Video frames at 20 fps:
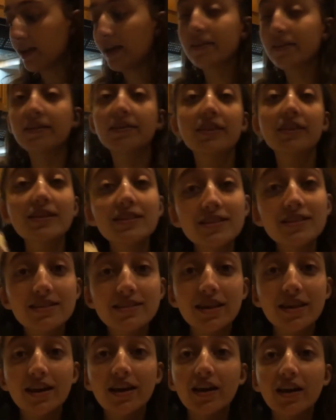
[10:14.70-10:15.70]
then this,
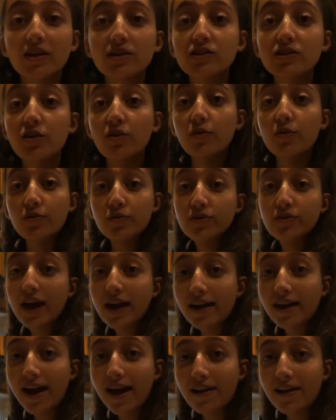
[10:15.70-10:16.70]
so that
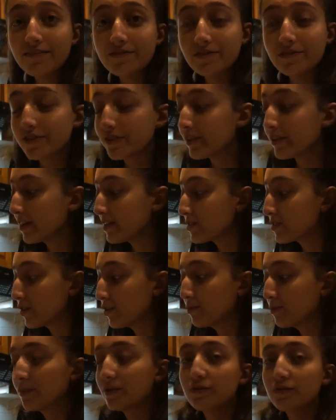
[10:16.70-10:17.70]
half is gonna
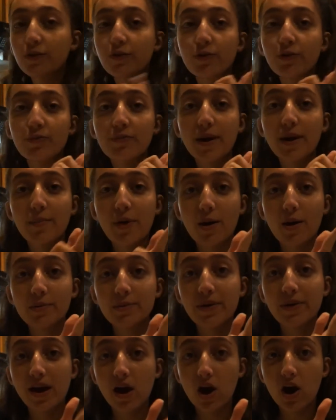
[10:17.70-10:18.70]
be for my mom and
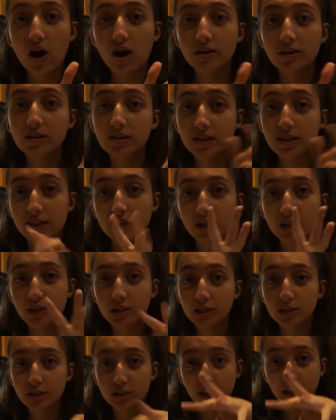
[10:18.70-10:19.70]
my aunt,
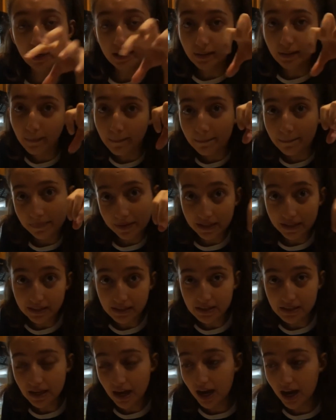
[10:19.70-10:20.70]
their like
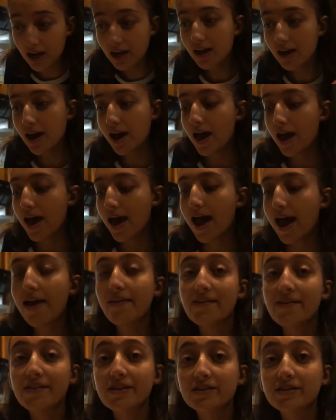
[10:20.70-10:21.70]
pizza. And
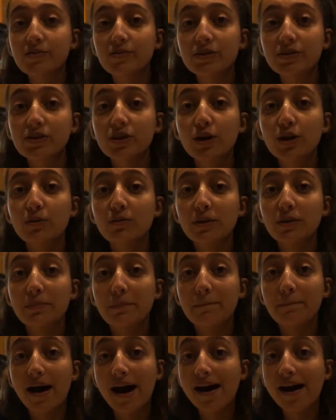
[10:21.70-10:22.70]
then this one's gonna be
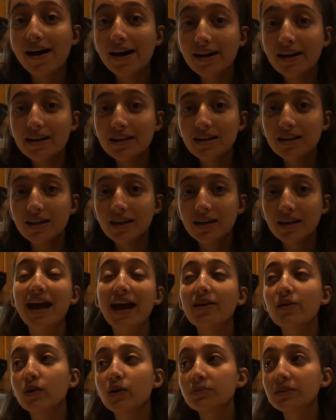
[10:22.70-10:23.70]
mine. I
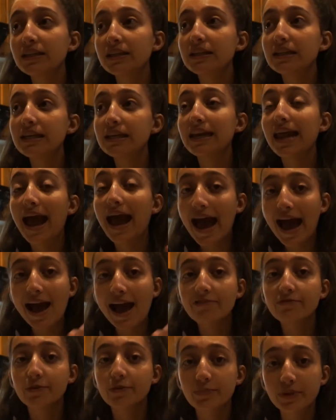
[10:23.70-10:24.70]
normally eat
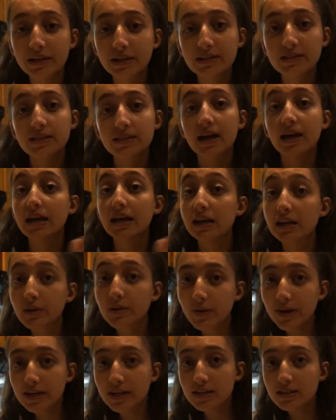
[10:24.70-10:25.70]
half a pizza
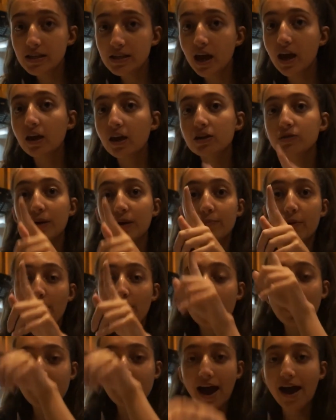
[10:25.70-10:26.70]
anyways, because my mom
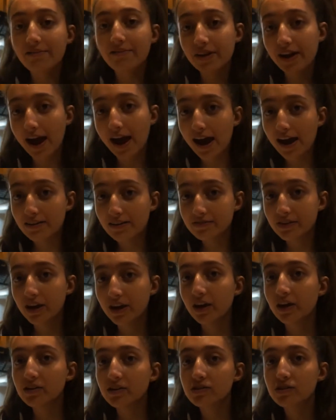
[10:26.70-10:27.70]
have half and half.
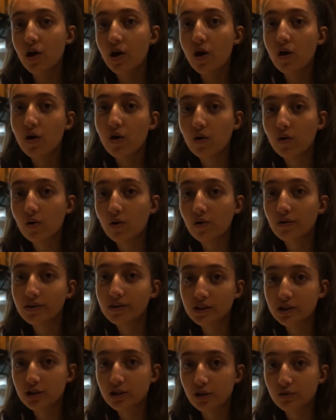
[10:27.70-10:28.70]
So
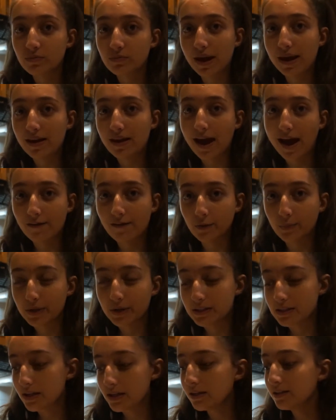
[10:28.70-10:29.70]
this should make half a
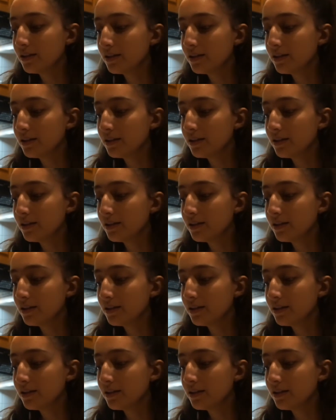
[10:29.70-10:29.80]
pizza,